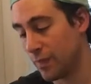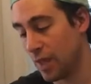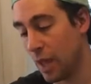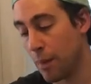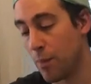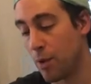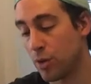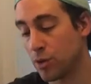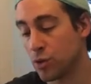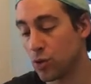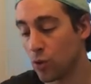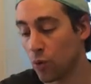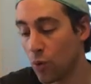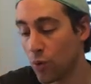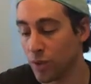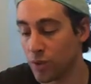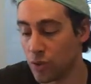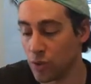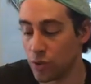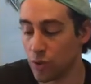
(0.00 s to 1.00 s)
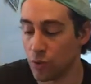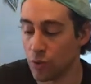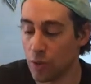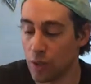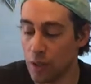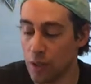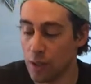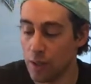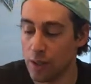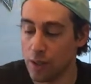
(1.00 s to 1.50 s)
I'm also going to
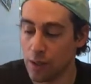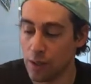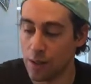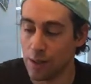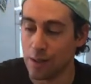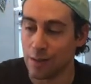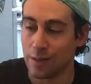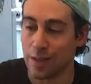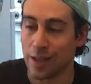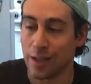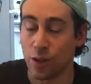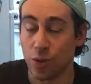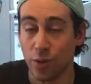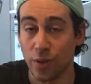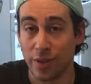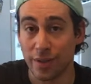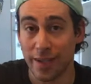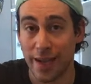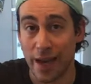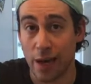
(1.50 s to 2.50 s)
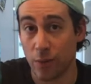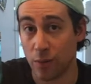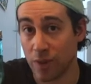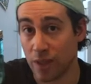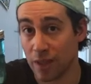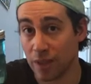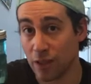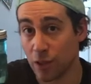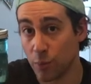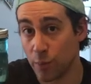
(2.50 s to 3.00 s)
dilute it down with
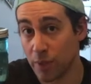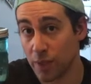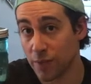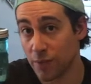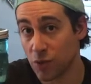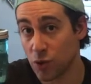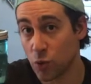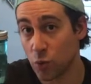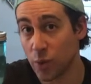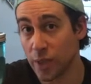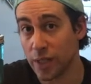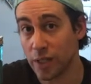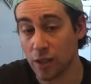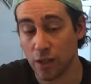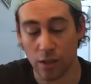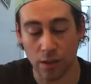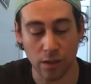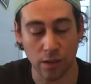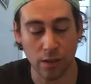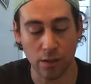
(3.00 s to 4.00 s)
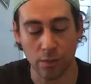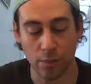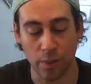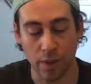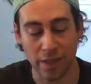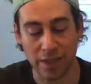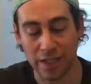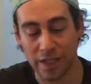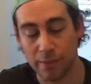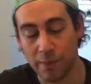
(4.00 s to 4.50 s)
a little bit of sweetener, but
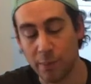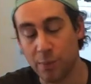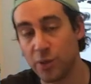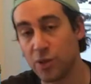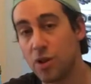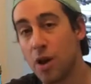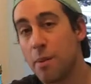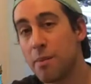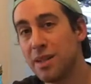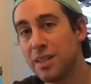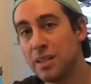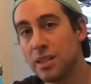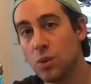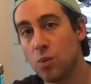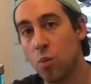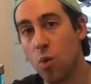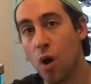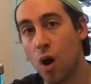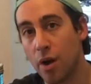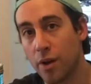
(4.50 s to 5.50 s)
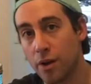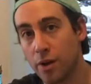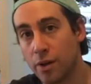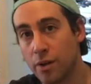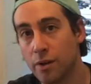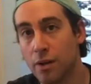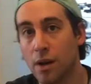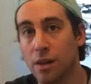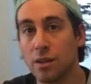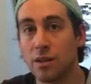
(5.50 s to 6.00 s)
it's going to be predominantly water,
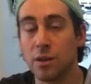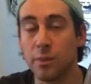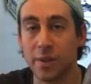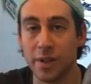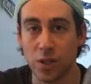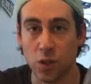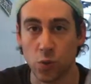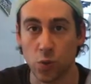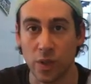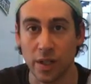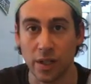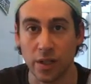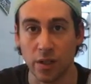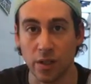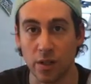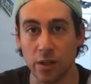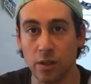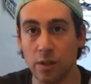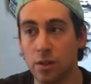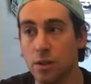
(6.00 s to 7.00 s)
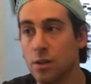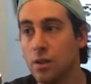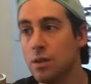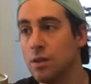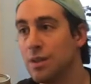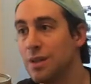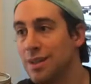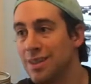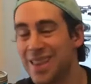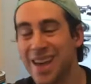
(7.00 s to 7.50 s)
a little bit of sweetener
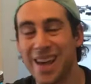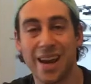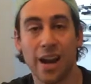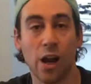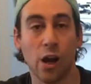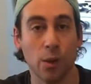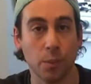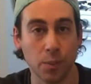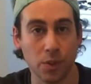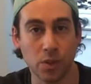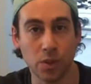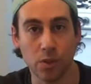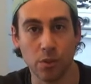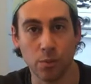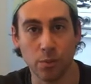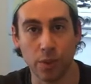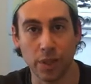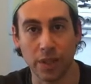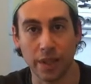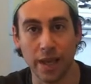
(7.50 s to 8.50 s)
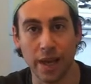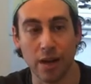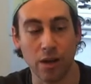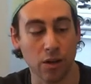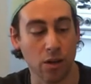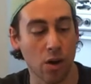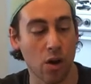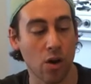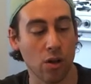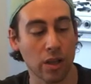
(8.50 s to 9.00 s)
that helps bring the
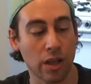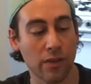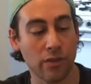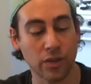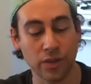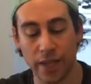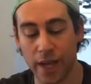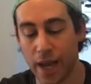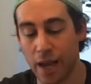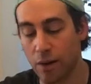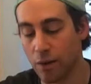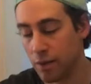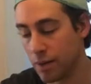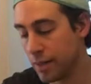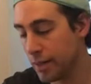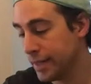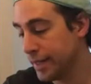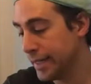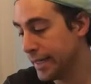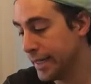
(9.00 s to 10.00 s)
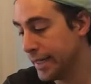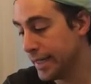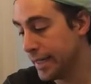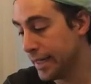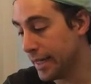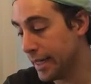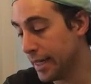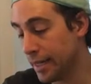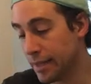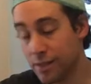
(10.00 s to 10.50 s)
alcohol level down.
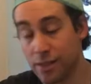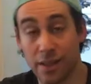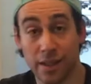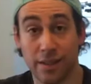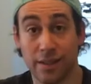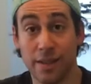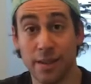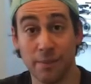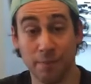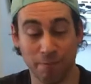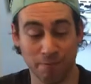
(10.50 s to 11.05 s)
Uh, so let's see.